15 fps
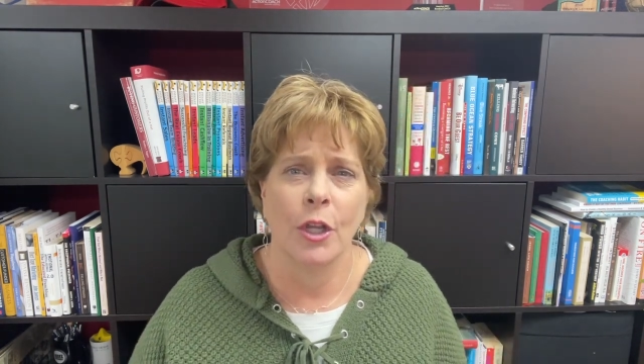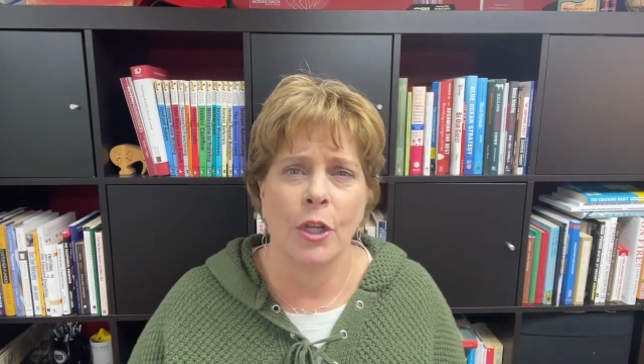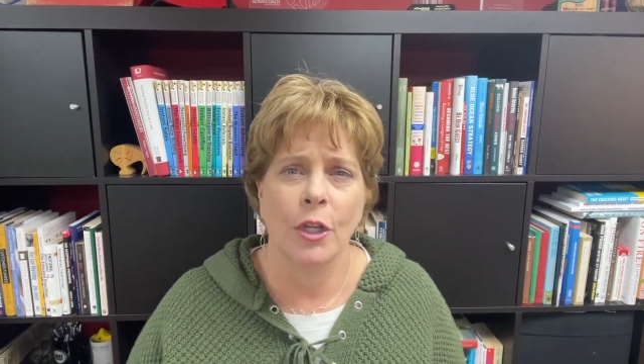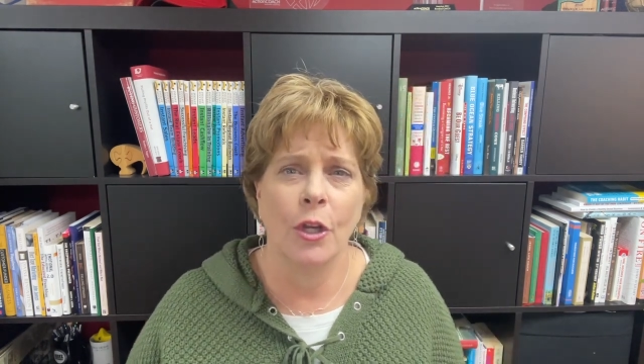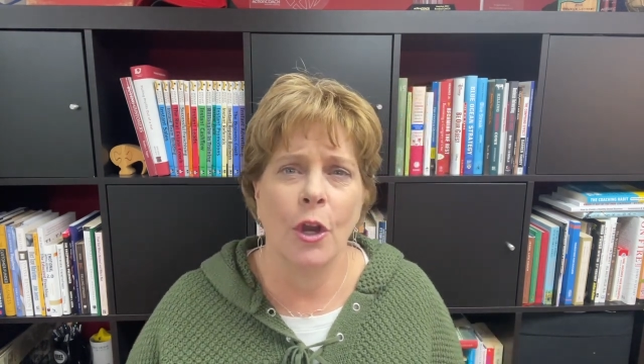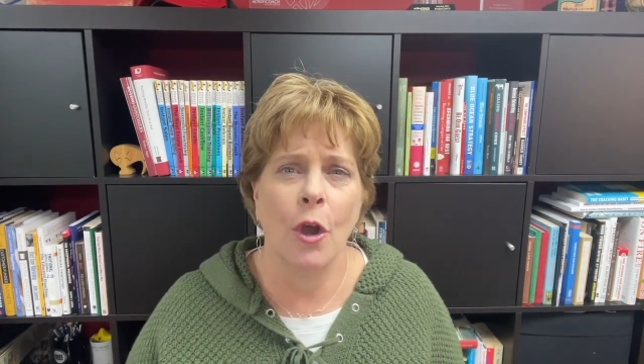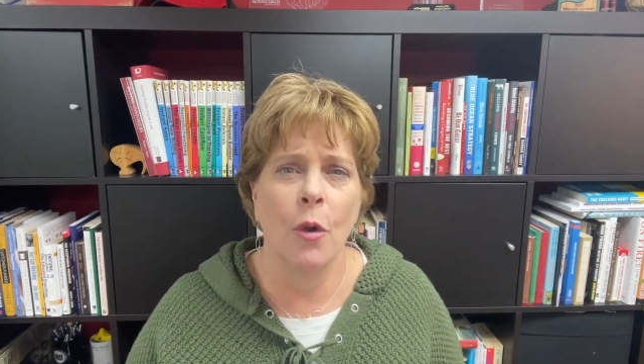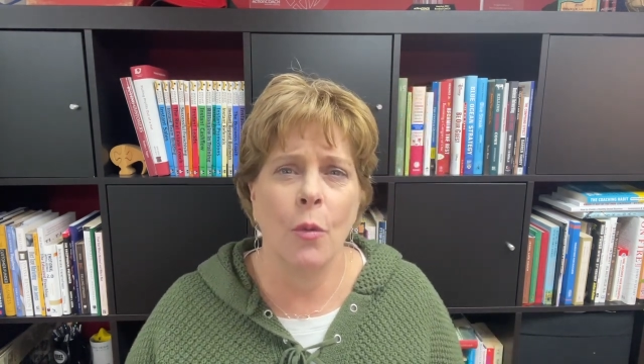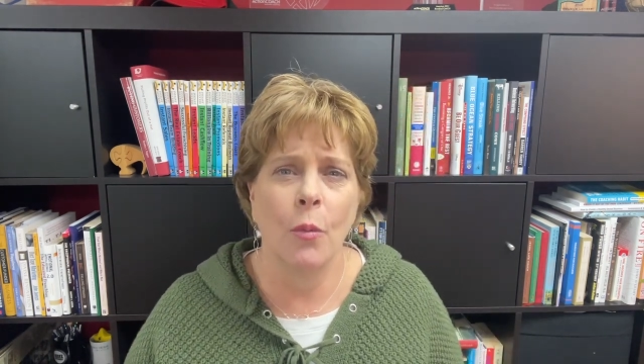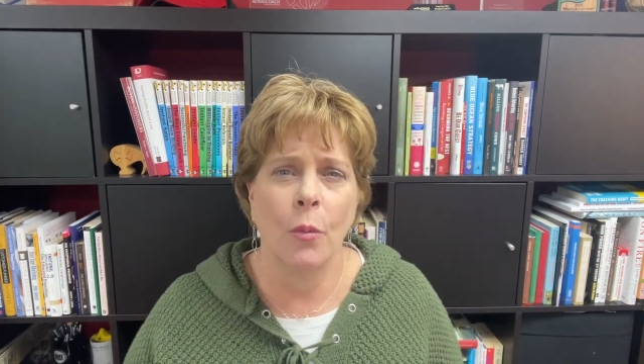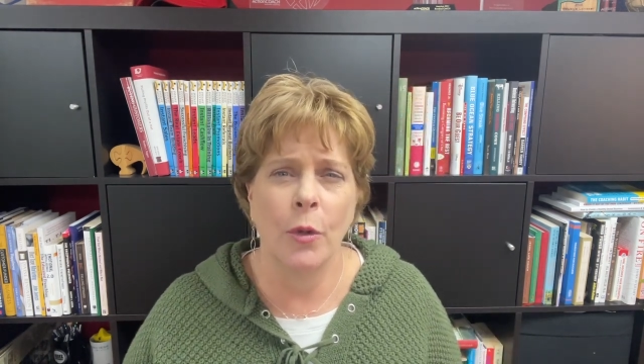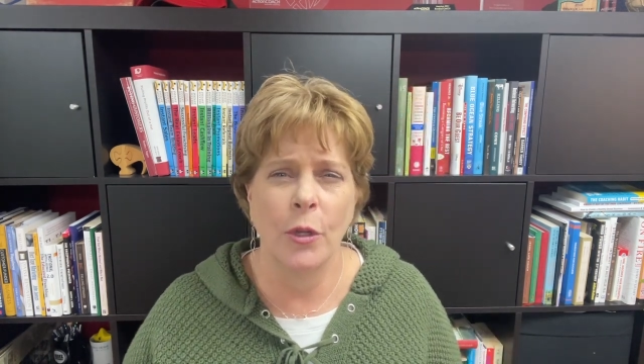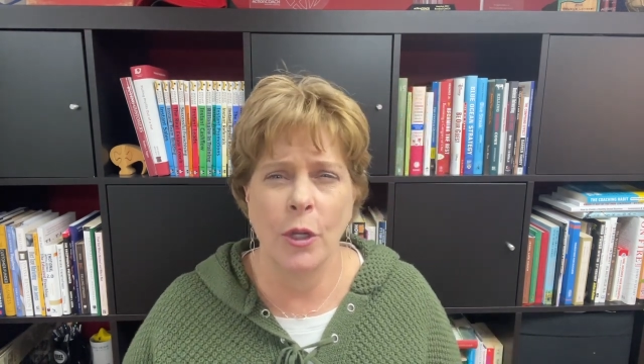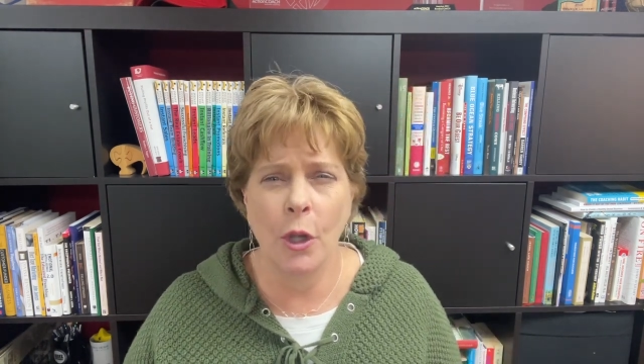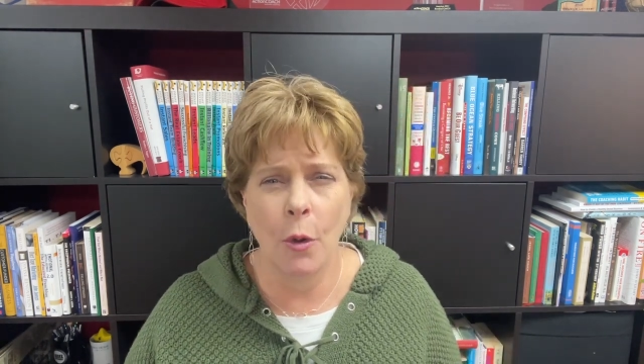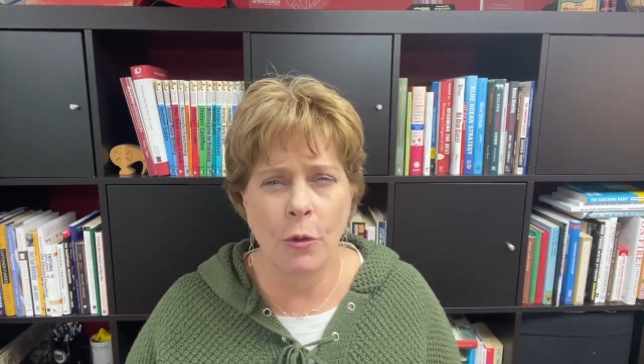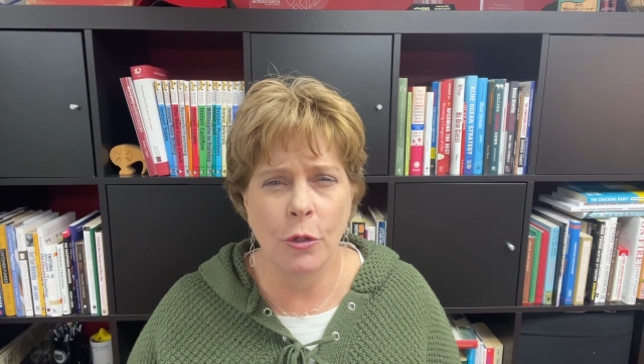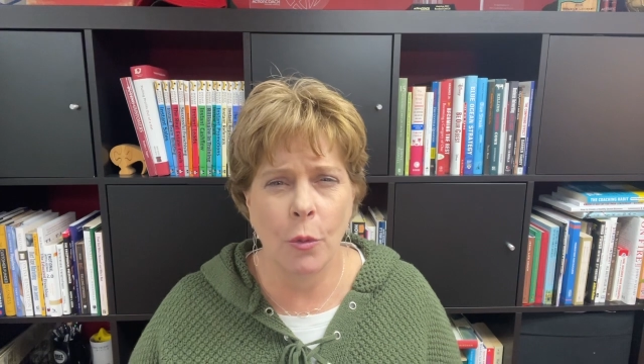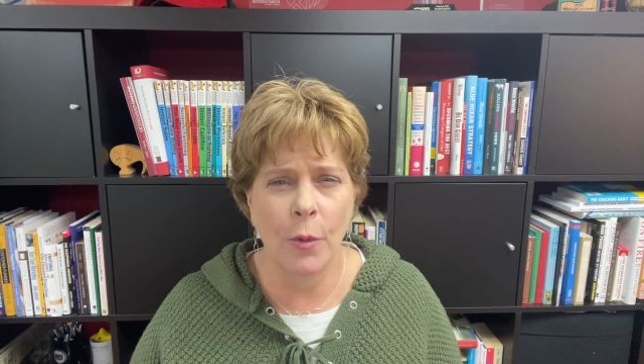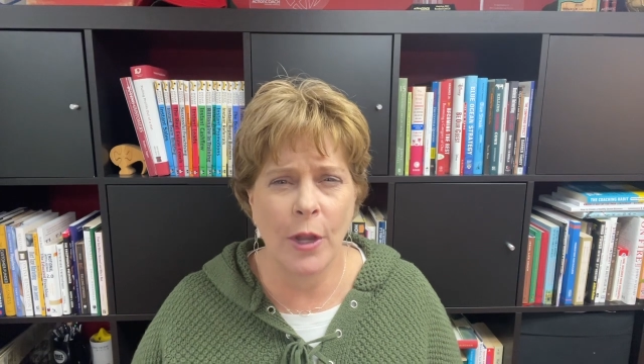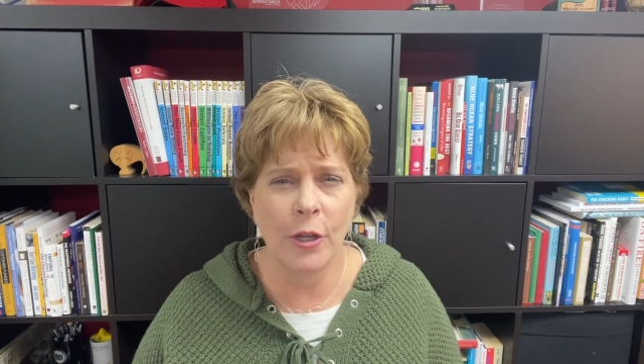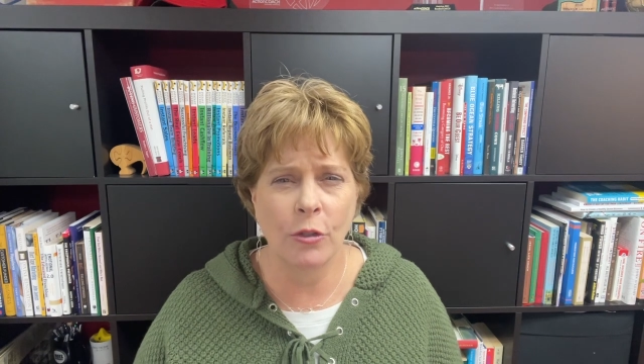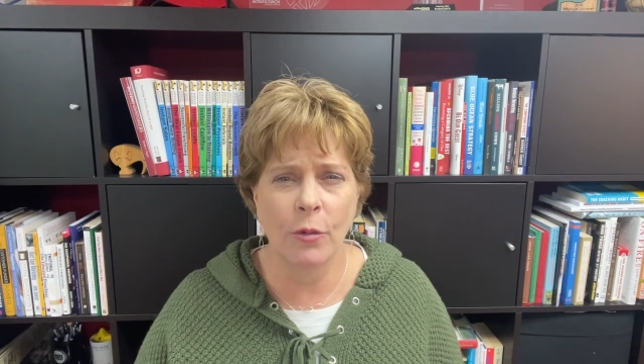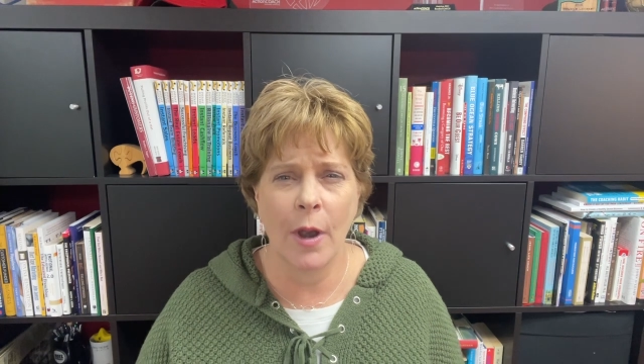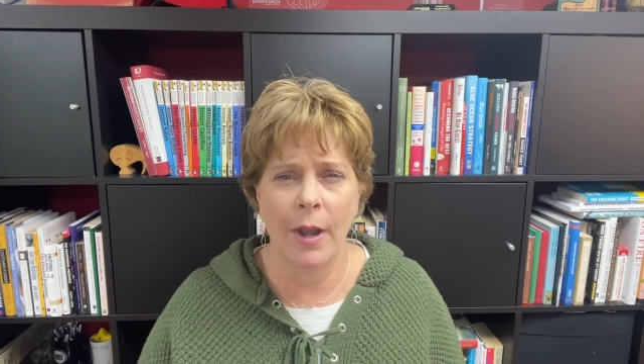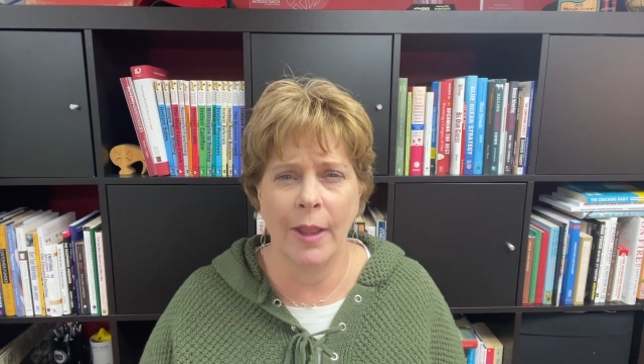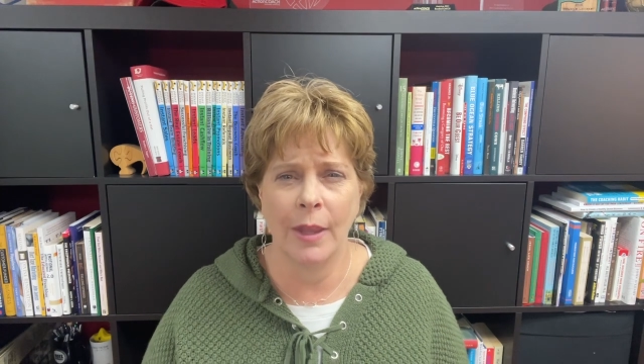You know, when you go into a restaurant